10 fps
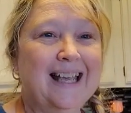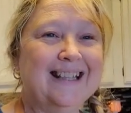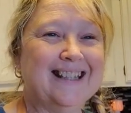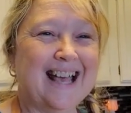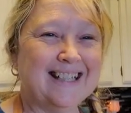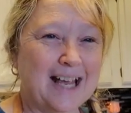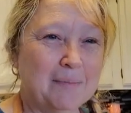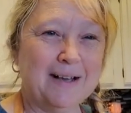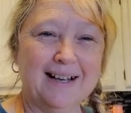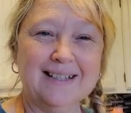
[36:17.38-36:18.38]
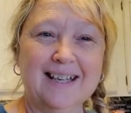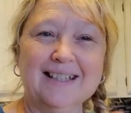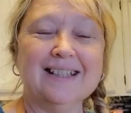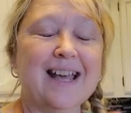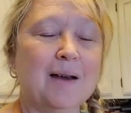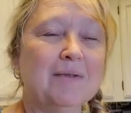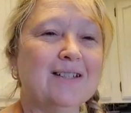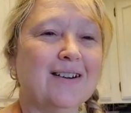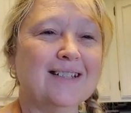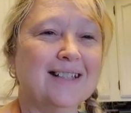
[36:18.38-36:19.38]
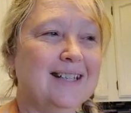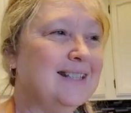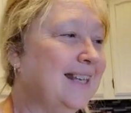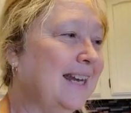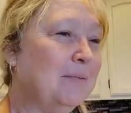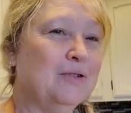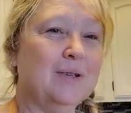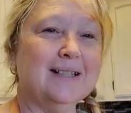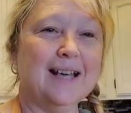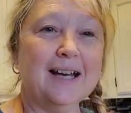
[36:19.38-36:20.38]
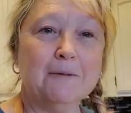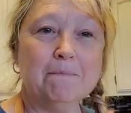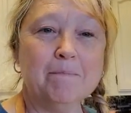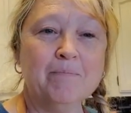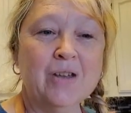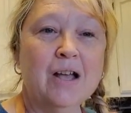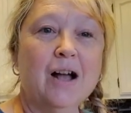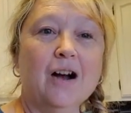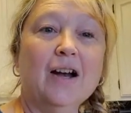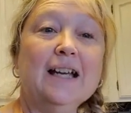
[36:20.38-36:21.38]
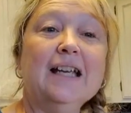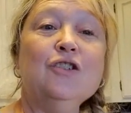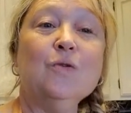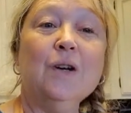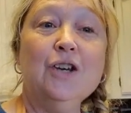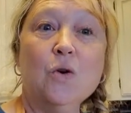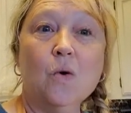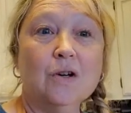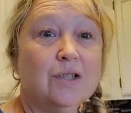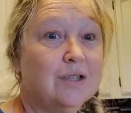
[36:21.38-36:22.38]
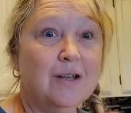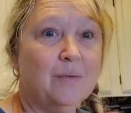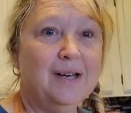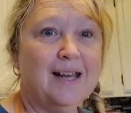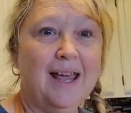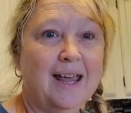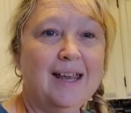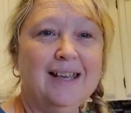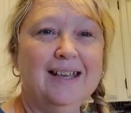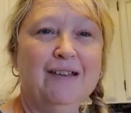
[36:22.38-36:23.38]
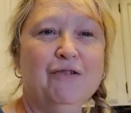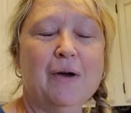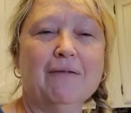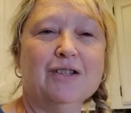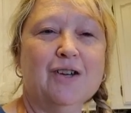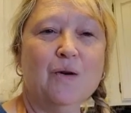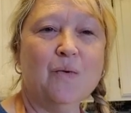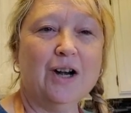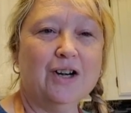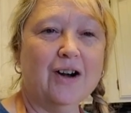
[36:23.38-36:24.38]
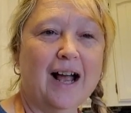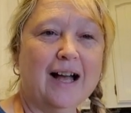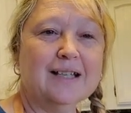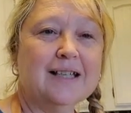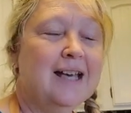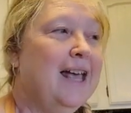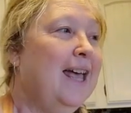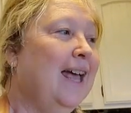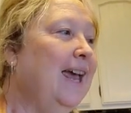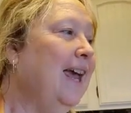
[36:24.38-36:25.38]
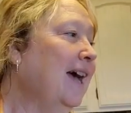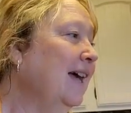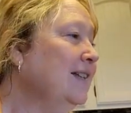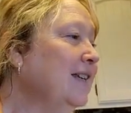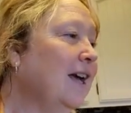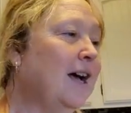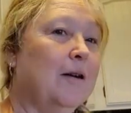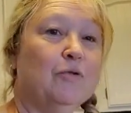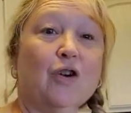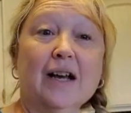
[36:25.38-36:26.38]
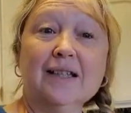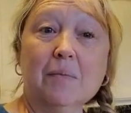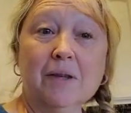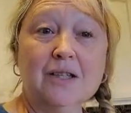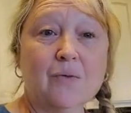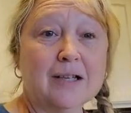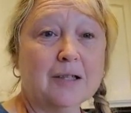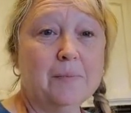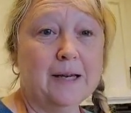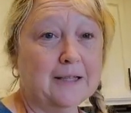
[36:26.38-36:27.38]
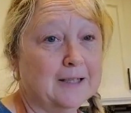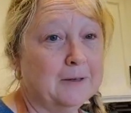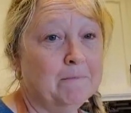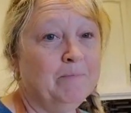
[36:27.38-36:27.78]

It's that time, guys. It's time to start seeds, and I'm so excited. All right, enjoy your snowy day if you have snow where you're at, and try some of these recipes.